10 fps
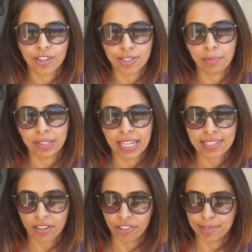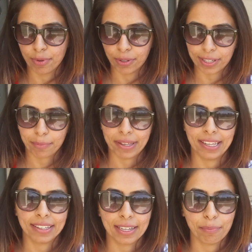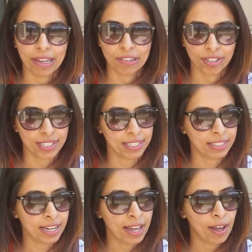there's a place called Smoking Pig in Pendleton.